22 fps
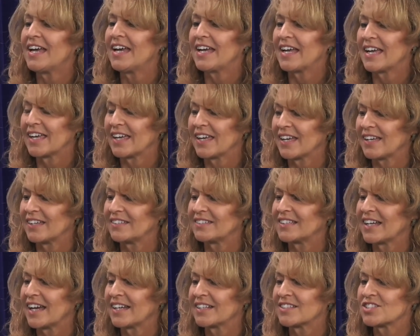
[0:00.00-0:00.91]

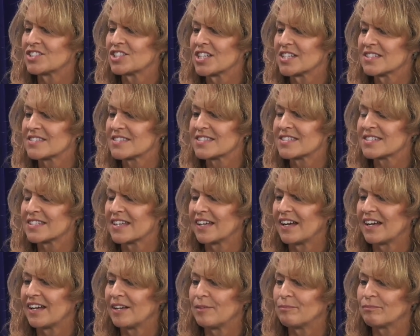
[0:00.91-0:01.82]
and I just
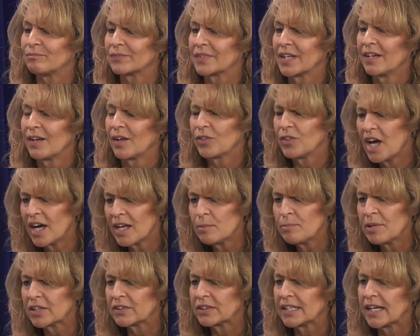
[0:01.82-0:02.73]
um, thought
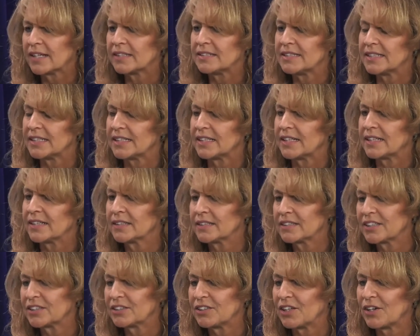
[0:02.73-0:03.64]
about the idea,
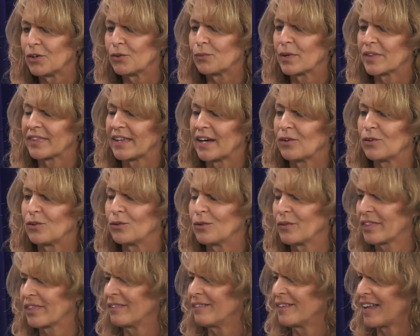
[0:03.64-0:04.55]
you know,
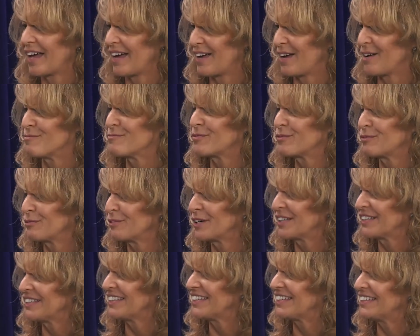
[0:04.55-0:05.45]
without um,
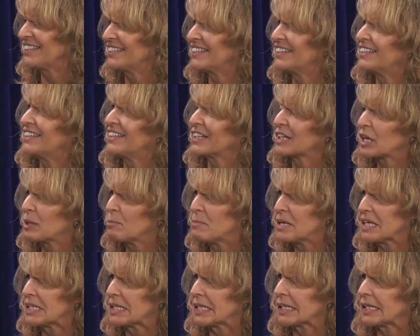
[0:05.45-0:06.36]
really
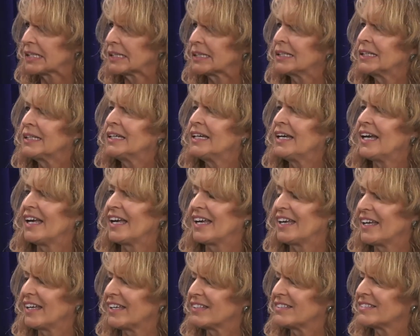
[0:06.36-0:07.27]
committing.
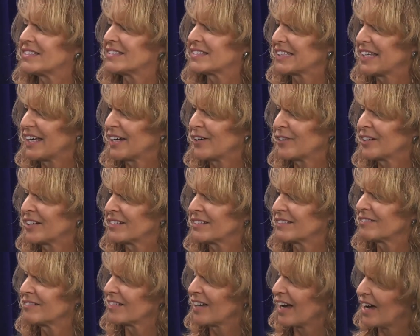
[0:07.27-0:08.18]
And Karen
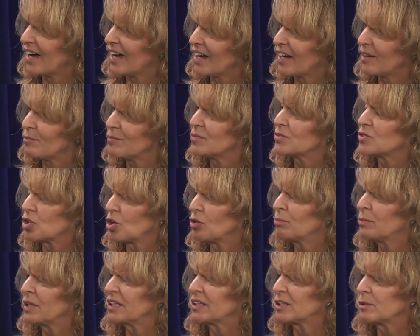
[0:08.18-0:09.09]
um,
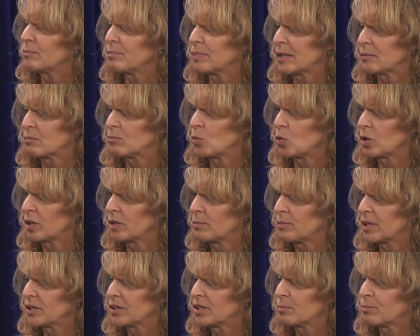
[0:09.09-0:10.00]
told me a little bit more
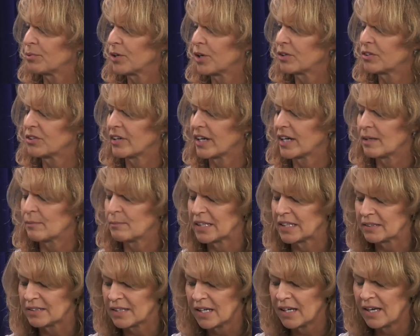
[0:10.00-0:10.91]
about the program,
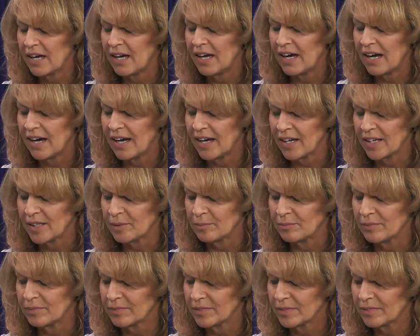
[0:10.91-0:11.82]
and I'm